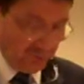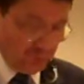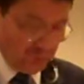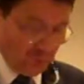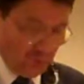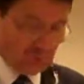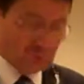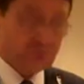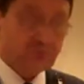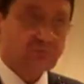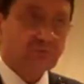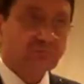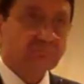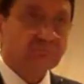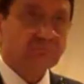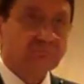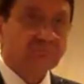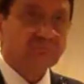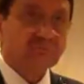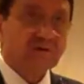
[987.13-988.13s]
Growth.
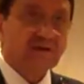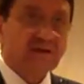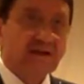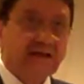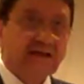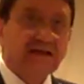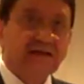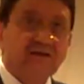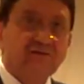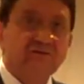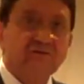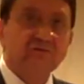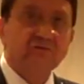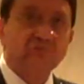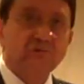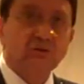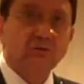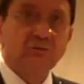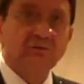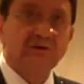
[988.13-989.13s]
It is a
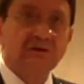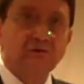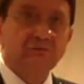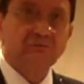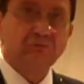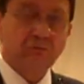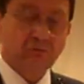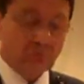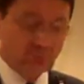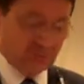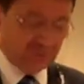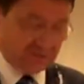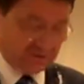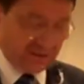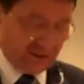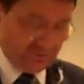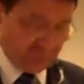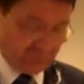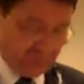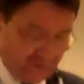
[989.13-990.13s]
story of growth. It
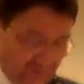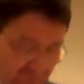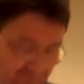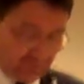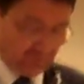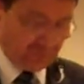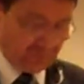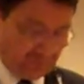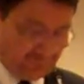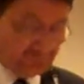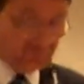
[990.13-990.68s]
has been a story